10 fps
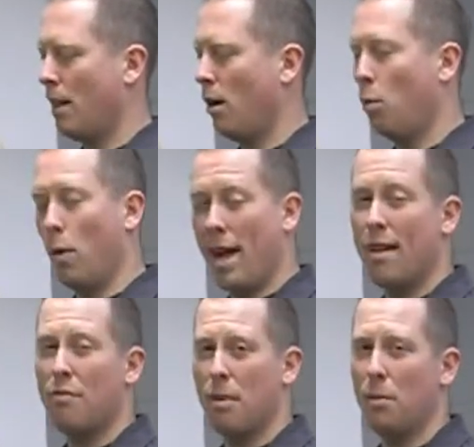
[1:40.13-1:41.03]

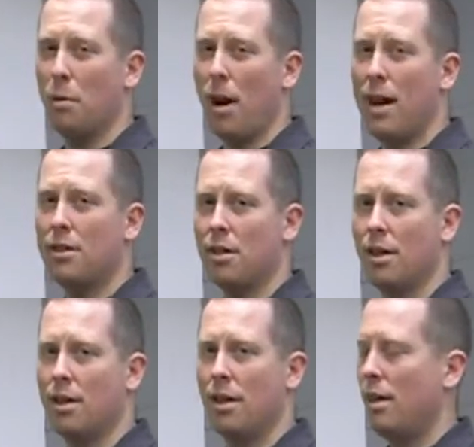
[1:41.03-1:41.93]
away from the
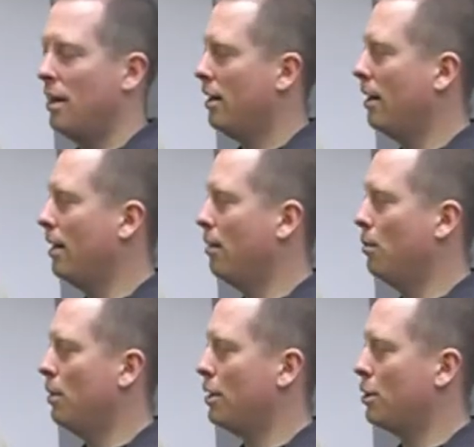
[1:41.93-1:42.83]
riser,
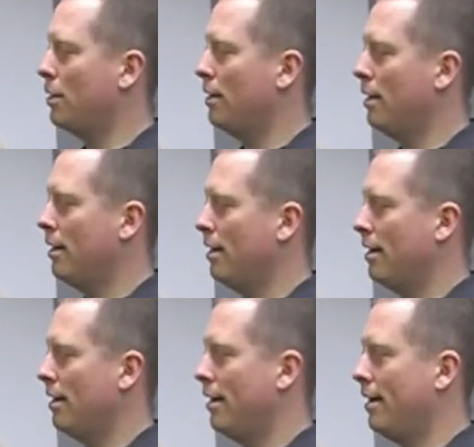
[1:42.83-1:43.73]
which
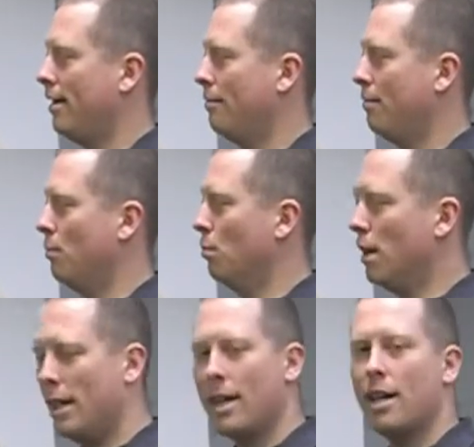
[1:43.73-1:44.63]

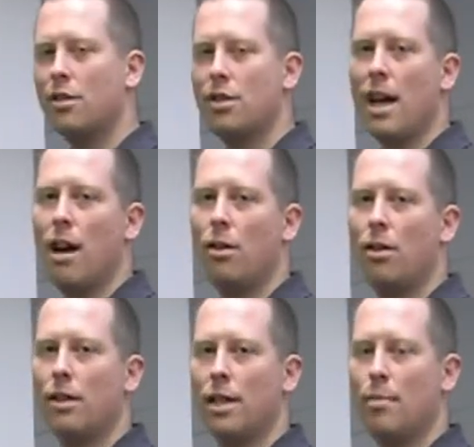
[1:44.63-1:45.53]
really cuts down
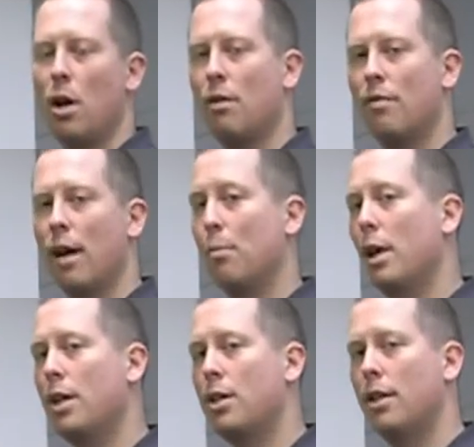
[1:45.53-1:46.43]
on the amount of
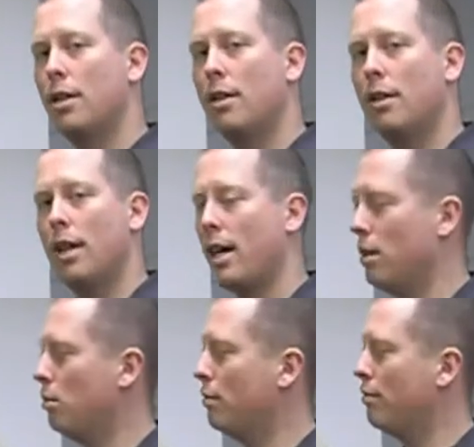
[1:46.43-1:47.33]
vibration
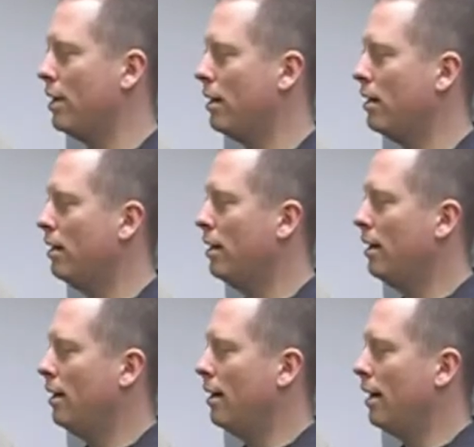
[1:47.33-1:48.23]
that you would feel,
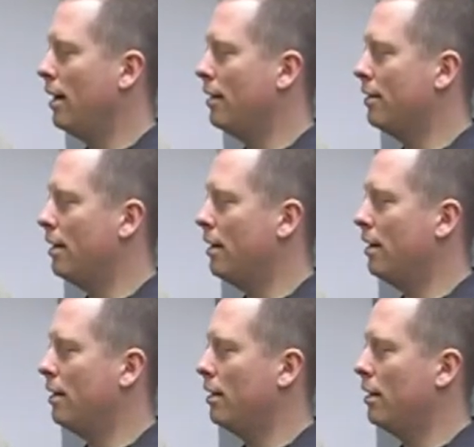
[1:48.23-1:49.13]
and
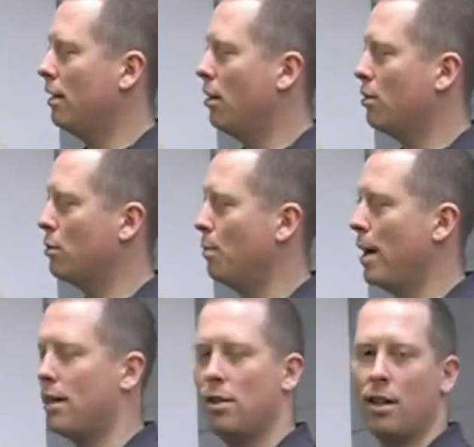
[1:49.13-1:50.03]
also
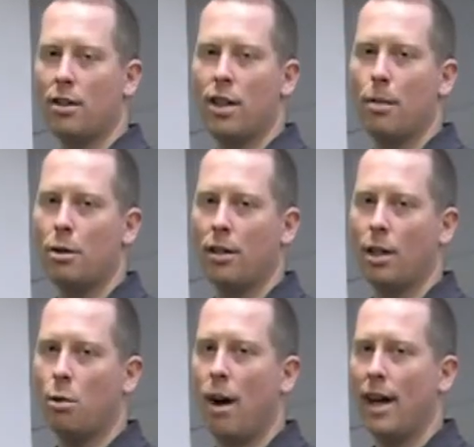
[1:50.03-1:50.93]
makes it
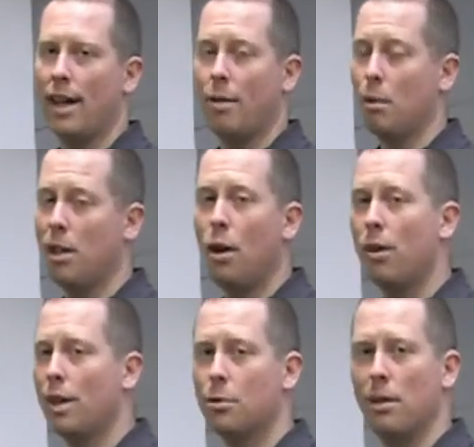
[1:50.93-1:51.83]
exceptionally quiet. And we
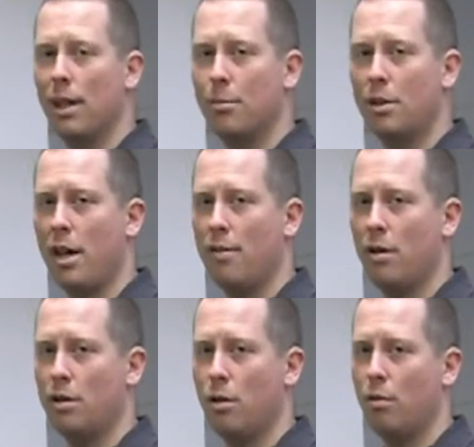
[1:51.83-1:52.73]
know that's what
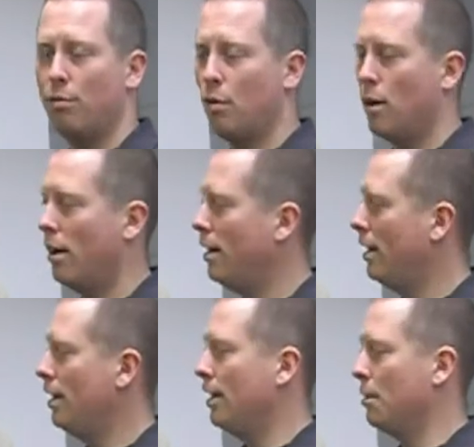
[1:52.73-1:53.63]
Limbsaver is known for.
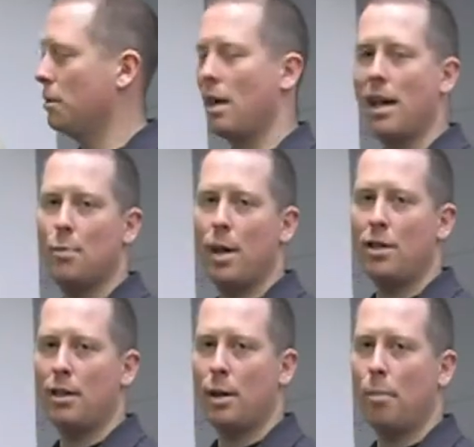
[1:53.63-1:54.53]
Those guys
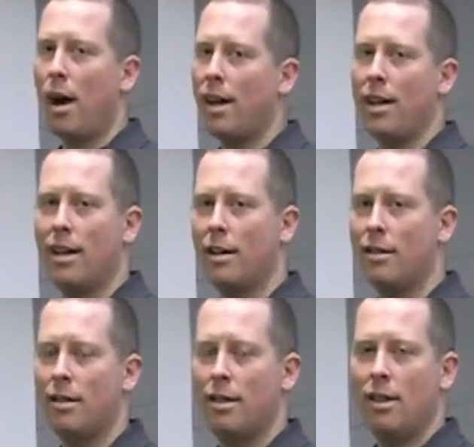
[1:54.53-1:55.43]
basically
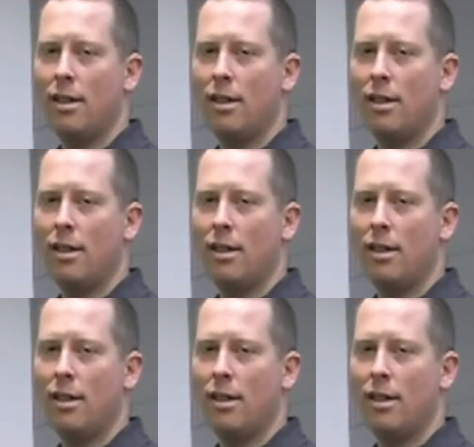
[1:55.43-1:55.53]
pioneered